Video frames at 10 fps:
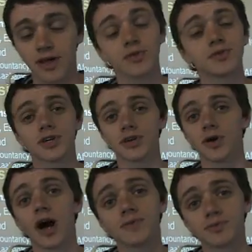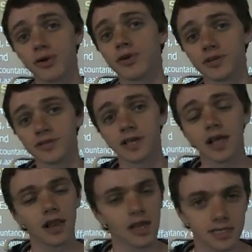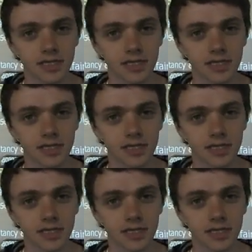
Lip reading: and also arms brokers like